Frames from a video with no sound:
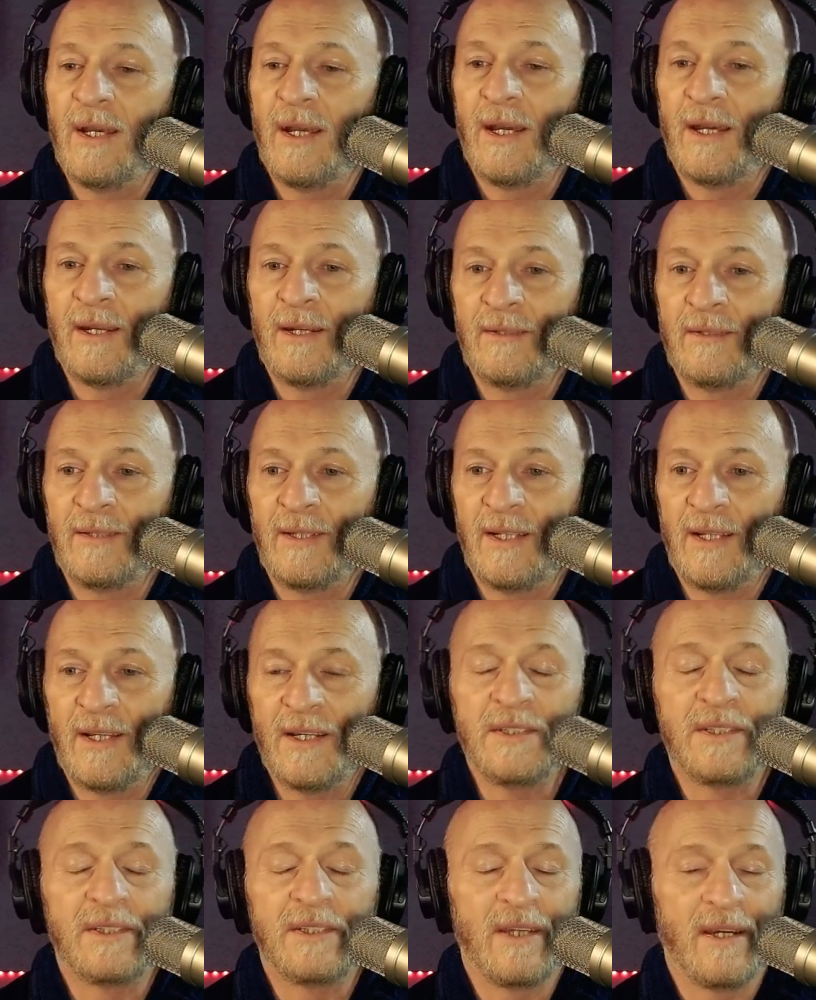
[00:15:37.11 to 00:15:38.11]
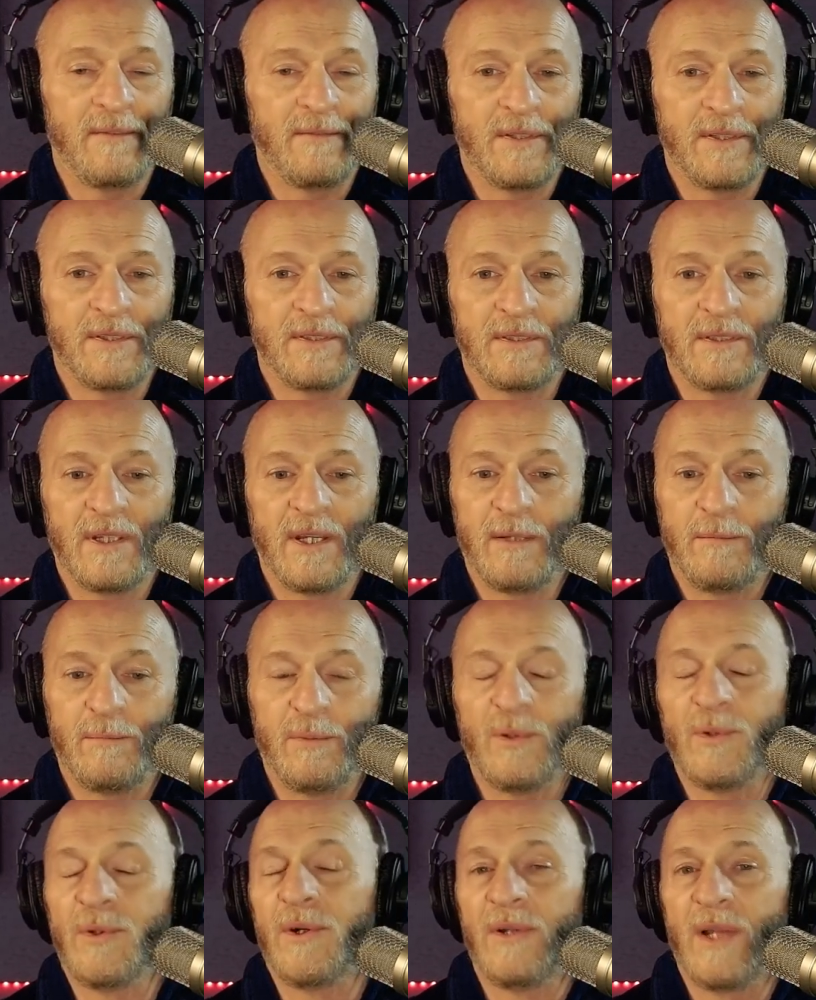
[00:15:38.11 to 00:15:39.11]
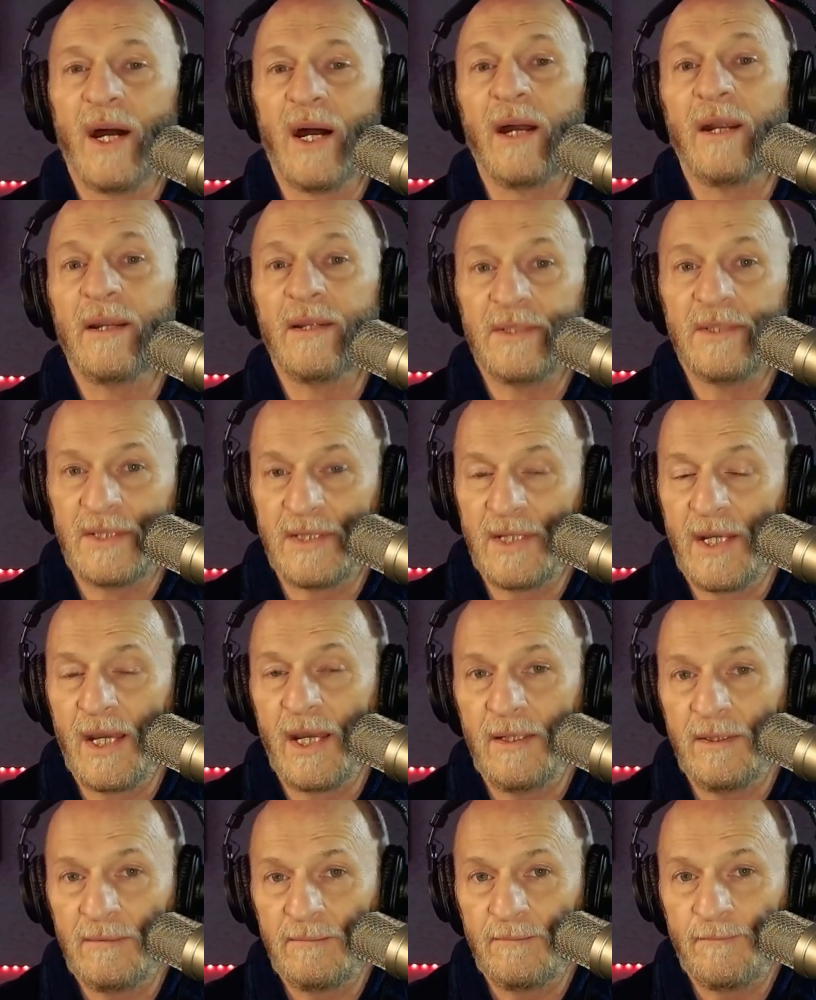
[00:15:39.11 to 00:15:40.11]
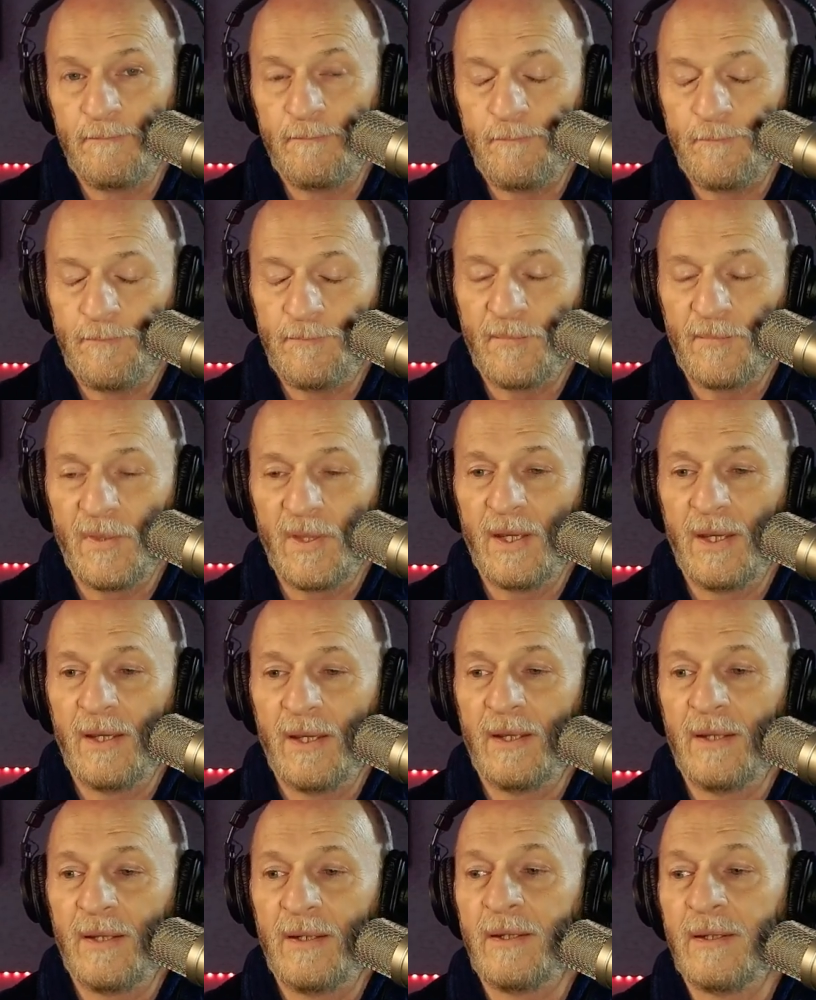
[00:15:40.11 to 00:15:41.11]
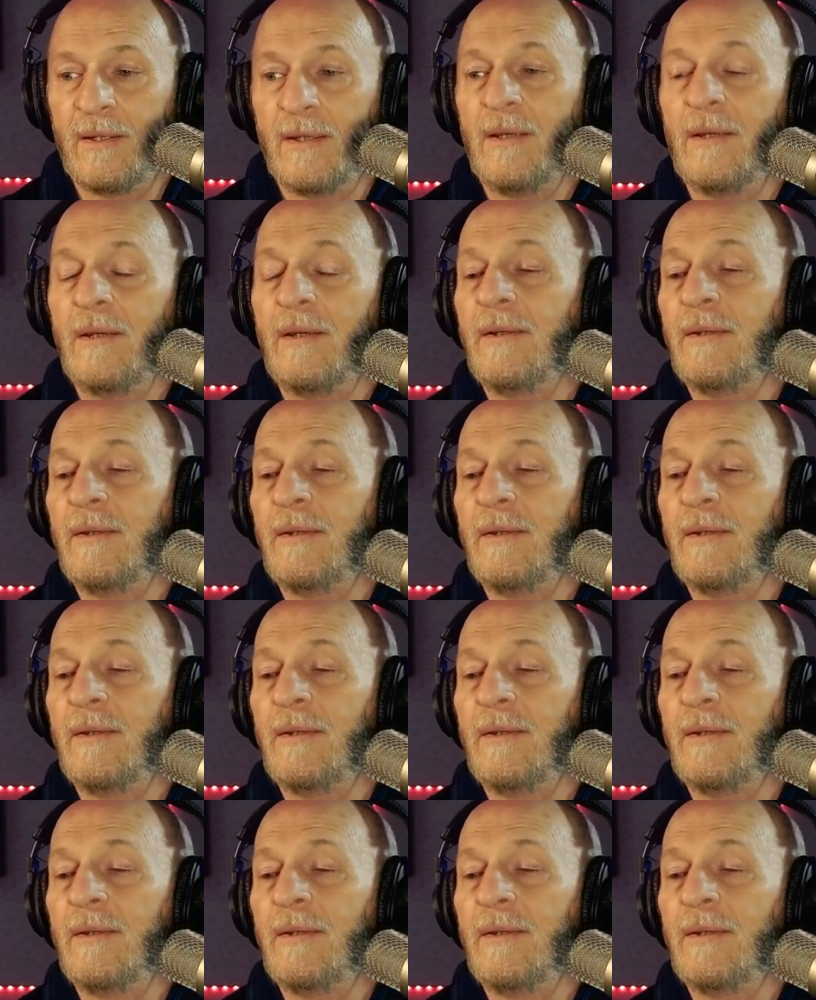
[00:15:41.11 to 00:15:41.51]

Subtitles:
and his stuff is like borderline insane, and